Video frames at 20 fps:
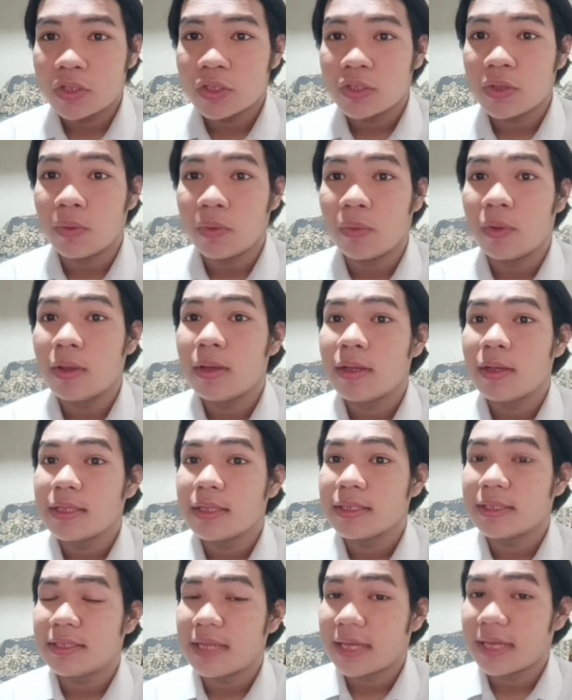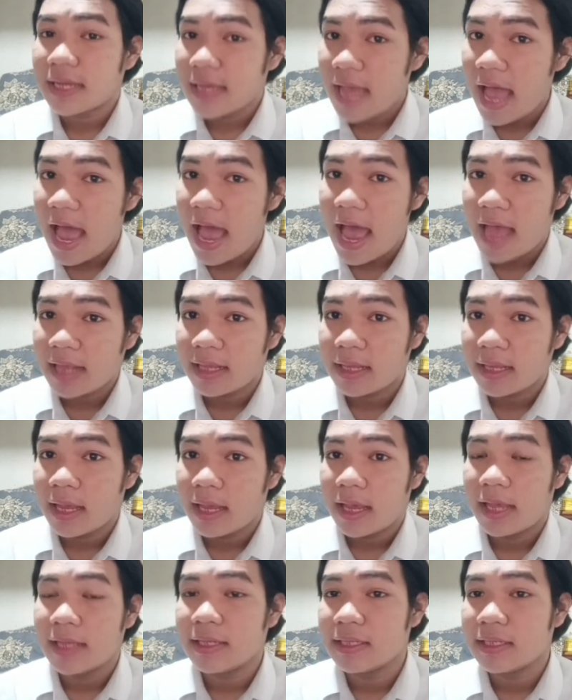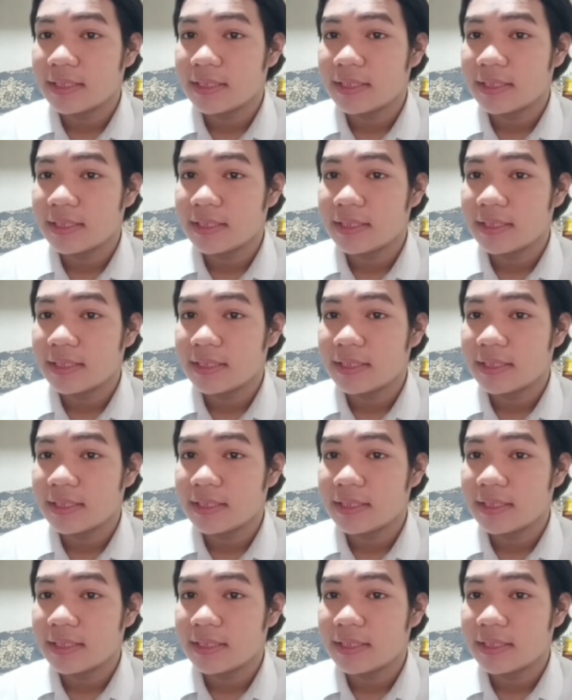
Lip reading: So the cat in